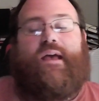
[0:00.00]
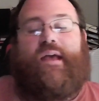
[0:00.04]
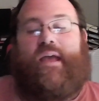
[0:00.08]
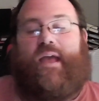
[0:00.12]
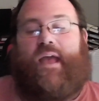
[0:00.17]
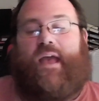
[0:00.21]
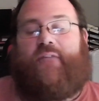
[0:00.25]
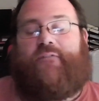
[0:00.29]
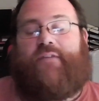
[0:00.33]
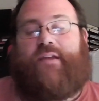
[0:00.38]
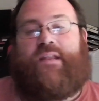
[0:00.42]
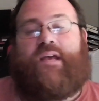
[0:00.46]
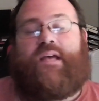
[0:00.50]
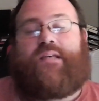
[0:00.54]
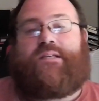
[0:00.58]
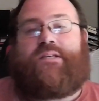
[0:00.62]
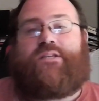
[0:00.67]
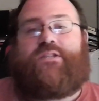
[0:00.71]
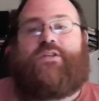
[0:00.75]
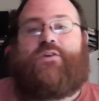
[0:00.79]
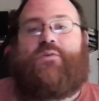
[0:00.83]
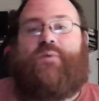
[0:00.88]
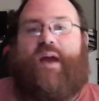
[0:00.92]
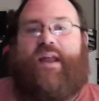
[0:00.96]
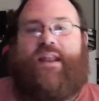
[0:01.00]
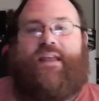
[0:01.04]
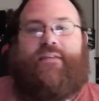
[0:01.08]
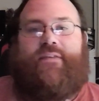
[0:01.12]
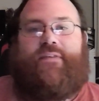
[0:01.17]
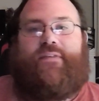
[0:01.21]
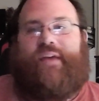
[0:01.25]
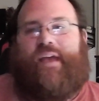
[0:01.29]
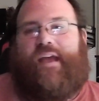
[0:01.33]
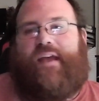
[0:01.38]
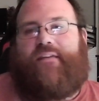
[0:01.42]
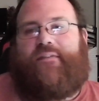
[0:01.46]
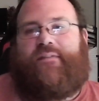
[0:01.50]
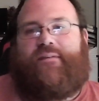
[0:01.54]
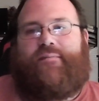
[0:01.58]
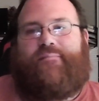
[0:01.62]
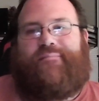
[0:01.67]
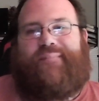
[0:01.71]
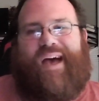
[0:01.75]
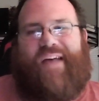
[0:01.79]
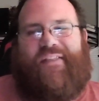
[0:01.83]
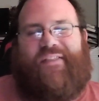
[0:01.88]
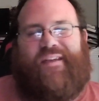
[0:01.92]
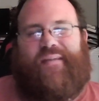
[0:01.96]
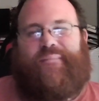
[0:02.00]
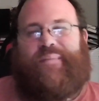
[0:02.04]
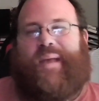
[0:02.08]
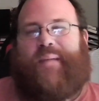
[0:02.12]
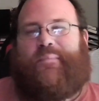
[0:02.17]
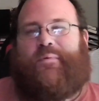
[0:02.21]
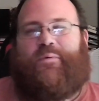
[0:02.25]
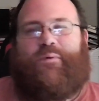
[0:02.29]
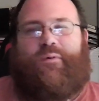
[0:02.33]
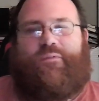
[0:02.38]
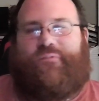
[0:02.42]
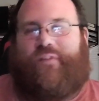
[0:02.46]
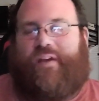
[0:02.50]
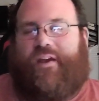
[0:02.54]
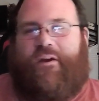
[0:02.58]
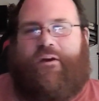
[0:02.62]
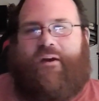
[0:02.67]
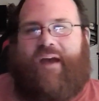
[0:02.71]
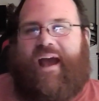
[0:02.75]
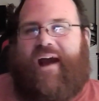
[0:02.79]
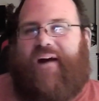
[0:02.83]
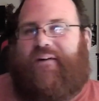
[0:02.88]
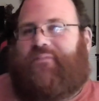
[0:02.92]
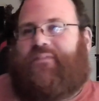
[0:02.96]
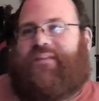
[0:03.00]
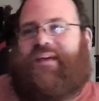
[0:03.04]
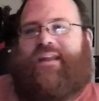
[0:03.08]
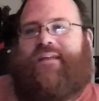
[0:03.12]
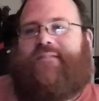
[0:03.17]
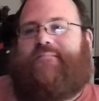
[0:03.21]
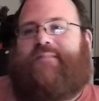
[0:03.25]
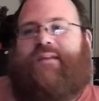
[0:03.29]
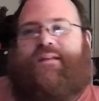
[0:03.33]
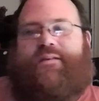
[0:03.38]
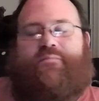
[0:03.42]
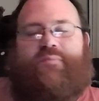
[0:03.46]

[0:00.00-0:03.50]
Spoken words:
If he doesn't do anything, then I think people will figure out that it